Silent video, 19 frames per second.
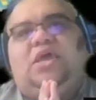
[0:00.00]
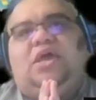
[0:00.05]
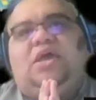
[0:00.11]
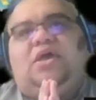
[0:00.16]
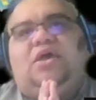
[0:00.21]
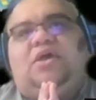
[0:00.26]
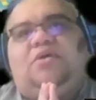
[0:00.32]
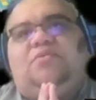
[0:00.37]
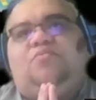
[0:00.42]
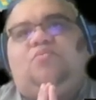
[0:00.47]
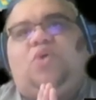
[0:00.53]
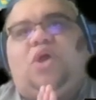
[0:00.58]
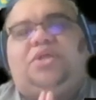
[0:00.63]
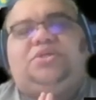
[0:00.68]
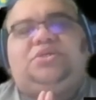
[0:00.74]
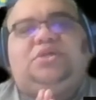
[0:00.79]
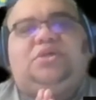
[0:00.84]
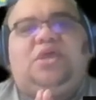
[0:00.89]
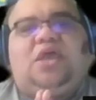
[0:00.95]

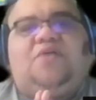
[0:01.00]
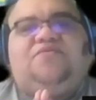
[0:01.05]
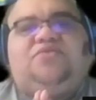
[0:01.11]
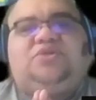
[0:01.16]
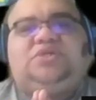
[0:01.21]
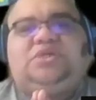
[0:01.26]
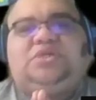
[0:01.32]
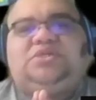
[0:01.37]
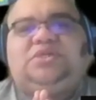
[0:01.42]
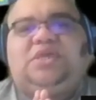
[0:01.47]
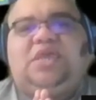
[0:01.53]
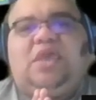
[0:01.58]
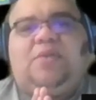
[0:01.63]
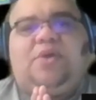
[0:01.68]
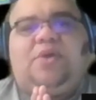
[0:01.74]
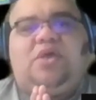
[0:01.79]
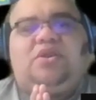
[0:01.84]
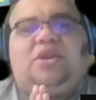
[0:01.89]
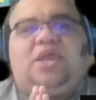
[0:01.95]
Watched it ever since it
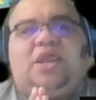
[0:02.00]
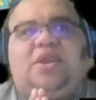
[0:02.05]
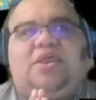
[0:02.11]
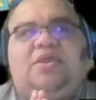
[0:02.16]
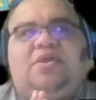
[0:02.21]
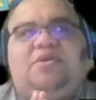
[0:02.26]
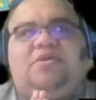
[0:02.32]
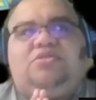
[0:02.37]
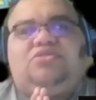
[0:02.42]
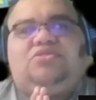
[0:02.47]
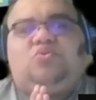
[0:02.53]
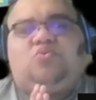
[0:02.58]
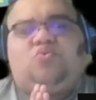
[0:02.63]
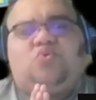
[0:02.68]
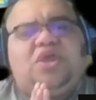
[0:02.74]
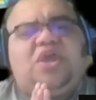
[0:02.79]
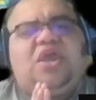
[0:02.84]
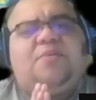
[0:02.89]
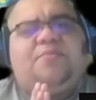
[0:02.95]
came out in
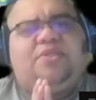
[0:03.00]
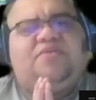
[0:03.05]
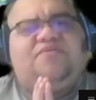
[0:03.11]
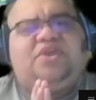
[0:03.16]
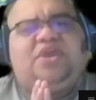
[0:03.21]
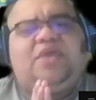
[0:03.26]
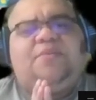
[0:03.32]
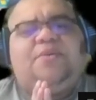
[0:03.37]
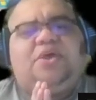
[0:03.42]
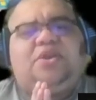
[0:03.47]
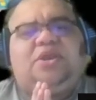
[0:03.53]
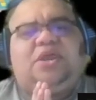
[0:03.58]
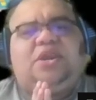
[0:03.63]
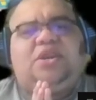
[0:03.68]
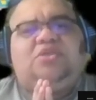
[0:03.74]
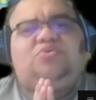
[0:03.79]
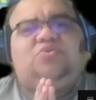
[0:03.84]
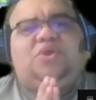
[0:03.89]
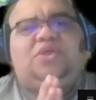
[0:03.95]
93. I believe it came out in
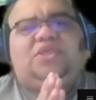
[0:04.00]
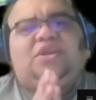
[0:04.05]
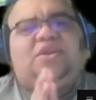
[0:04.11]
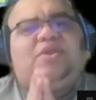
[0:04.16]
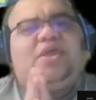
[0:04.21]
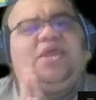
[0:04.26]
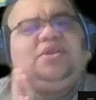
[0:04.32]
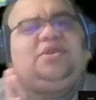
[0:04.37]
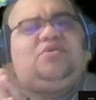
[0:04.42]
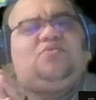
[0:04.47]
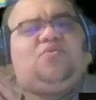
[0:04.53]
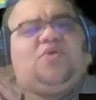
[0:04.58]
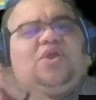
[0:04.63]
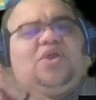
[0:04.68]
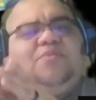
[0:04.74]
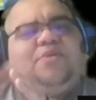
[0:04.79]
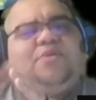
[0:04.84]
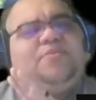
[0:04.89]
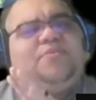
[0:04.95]
93 and then ended
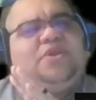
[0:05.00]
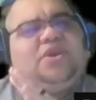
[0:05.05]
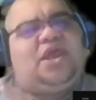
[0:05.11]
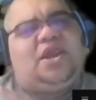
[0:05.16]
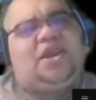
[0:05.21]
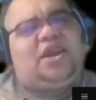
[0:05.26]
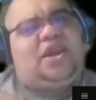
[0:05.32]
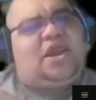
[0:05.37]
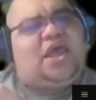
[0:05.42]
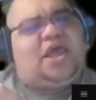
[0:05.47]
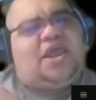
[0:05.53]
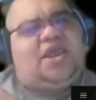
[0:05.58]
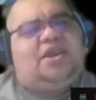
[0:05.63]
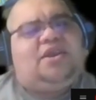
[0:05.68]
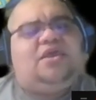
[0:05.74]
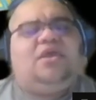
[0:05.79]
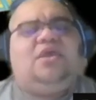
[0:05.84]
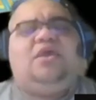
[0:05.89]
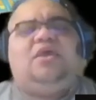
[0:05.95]
around maybe 99.